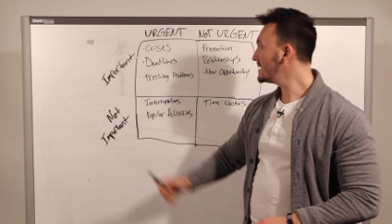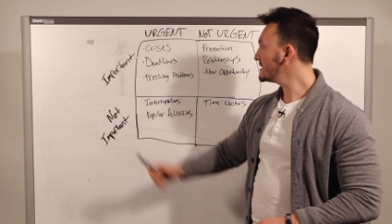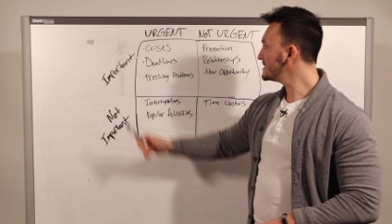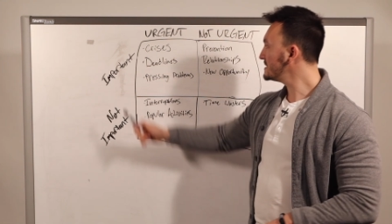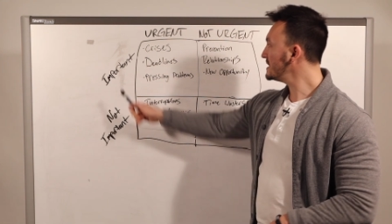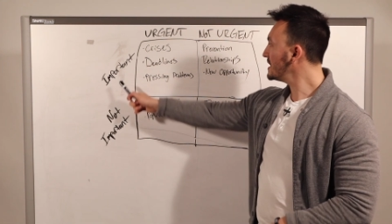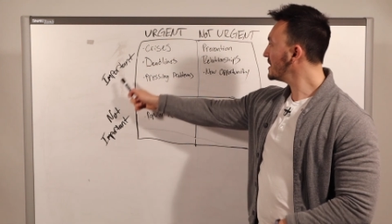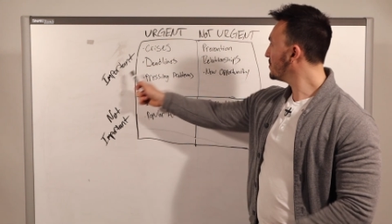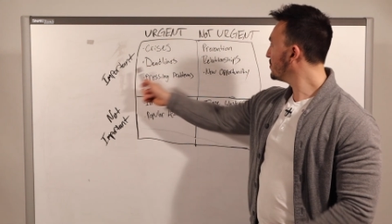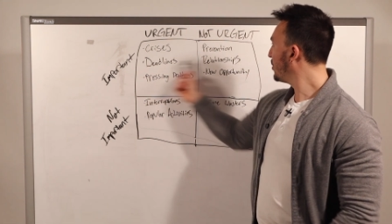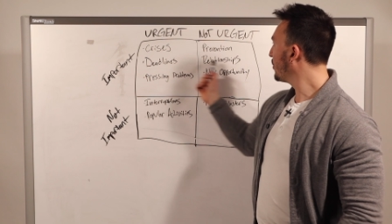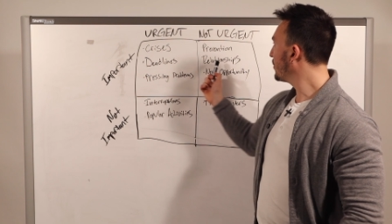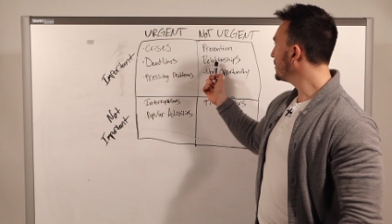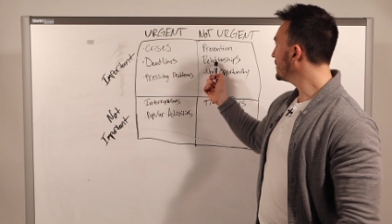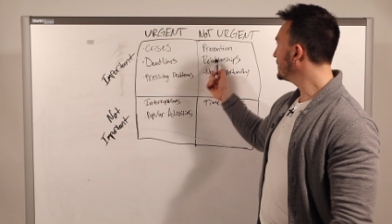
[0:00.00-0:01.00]
is the
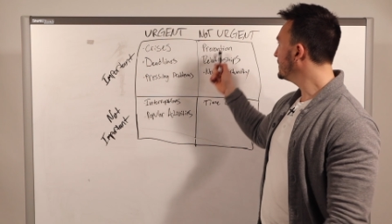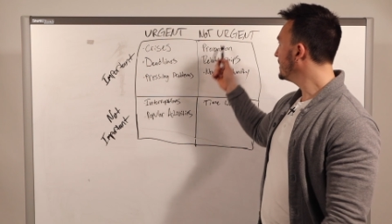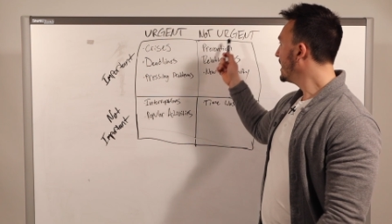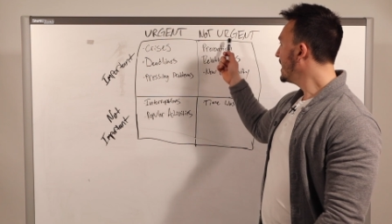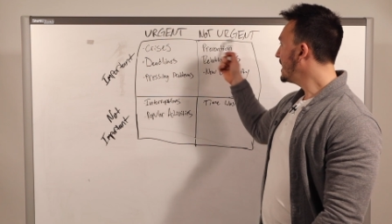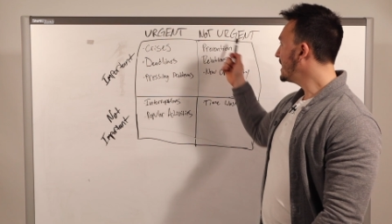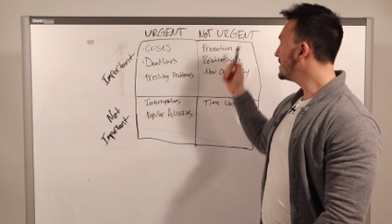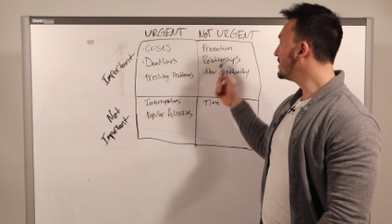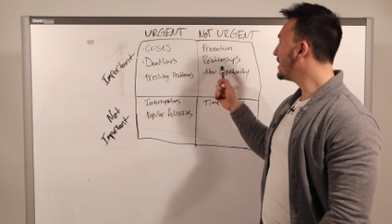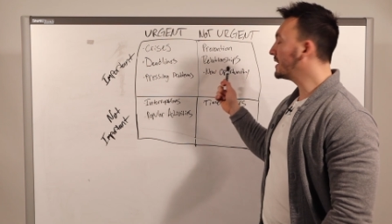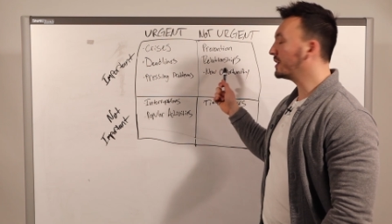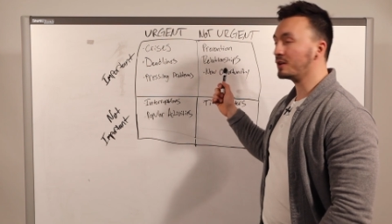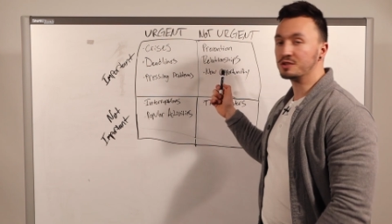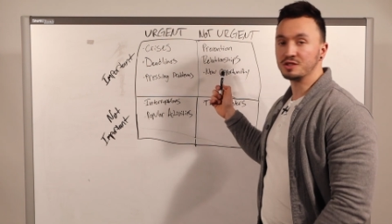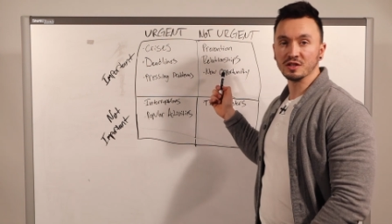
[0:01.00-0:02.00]
important and not
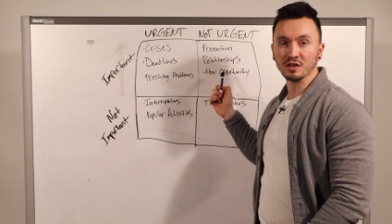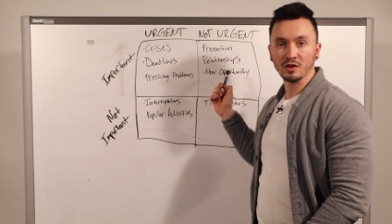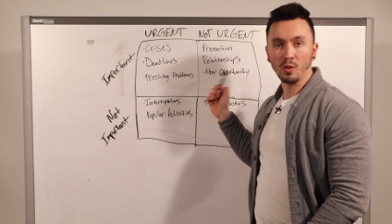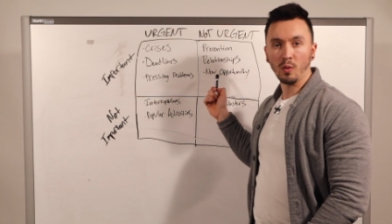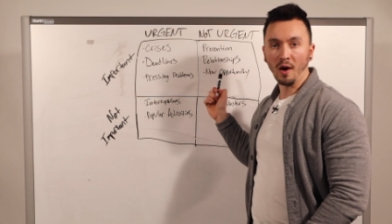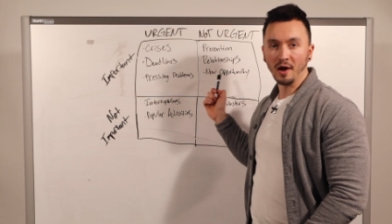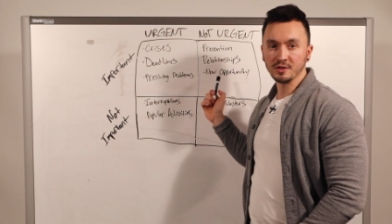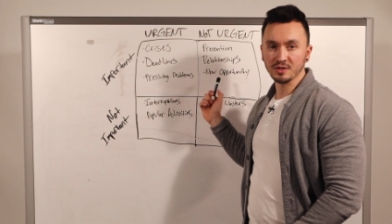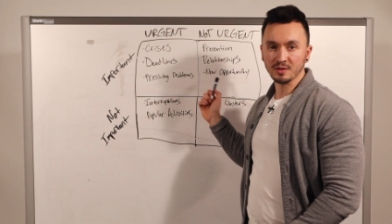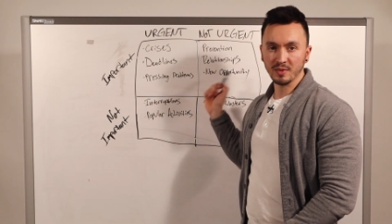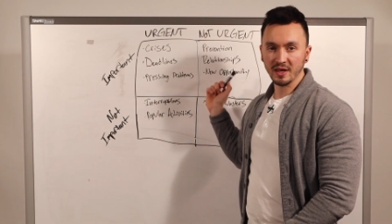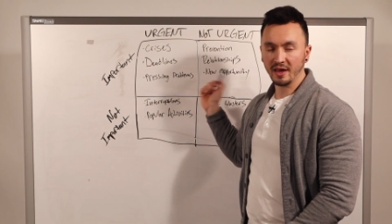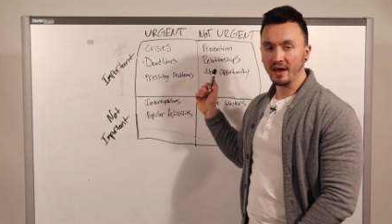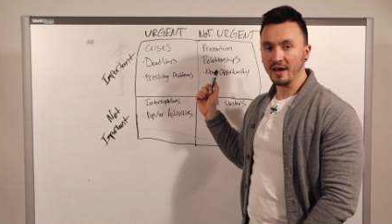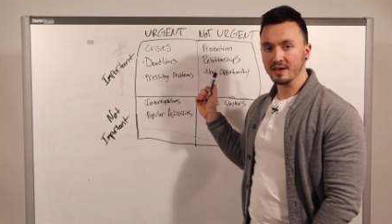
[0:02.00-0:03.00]
urgent quadrant,
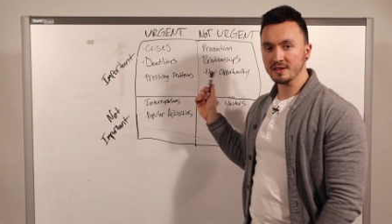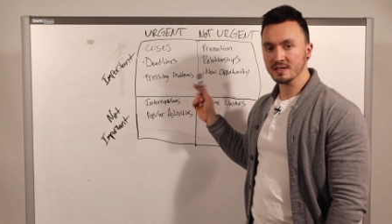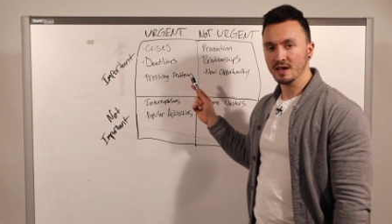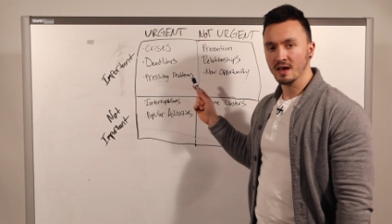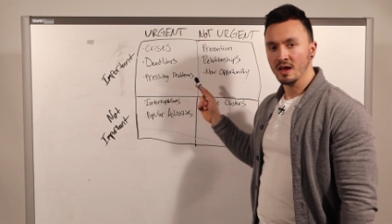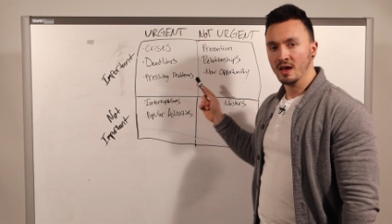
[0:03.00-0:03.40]
because